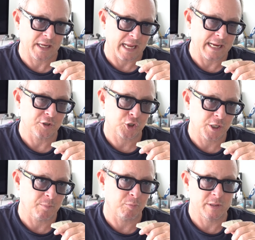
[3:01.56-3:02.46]
I can't
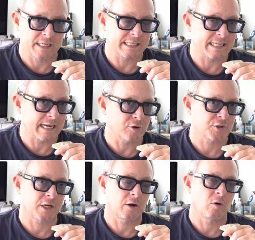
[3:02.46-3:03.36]
ship within a day or
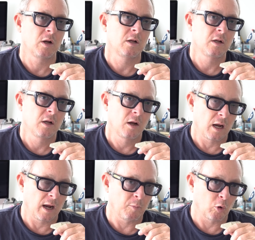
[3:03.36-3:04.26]
so,
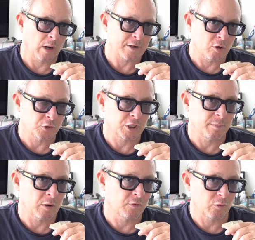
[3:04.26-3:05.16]
or I don't
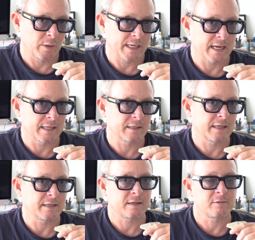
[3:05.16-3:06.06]
ship over the weekend,
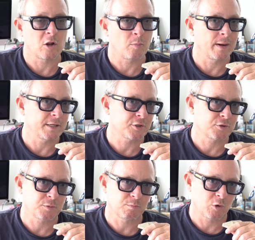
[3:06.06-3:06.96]
that
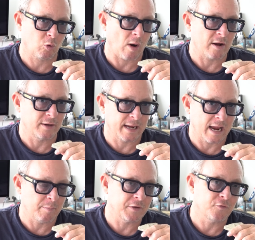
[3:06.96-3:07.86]
nobody's growling
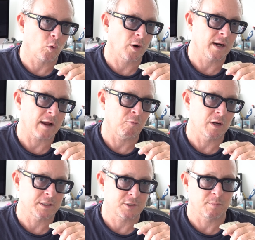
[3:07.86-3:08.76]
at me for it. I
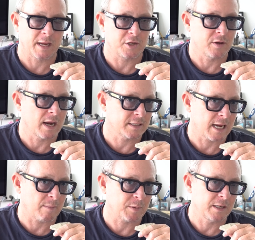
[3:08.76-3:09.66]
want to make you guys
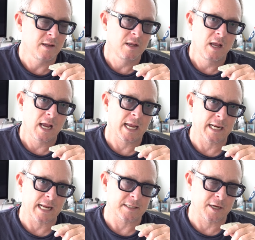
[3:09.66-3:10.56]
happy,
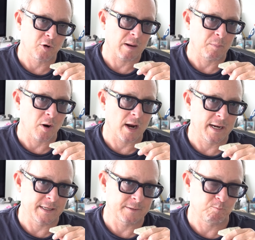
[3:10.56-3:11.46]
and I take great
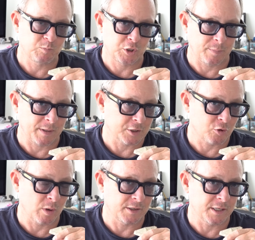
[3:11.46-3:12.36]
pride in shipping as
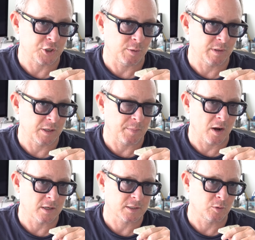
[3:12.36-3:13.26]
quickly as humanly
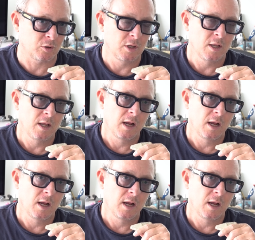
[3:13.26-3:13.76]
possible.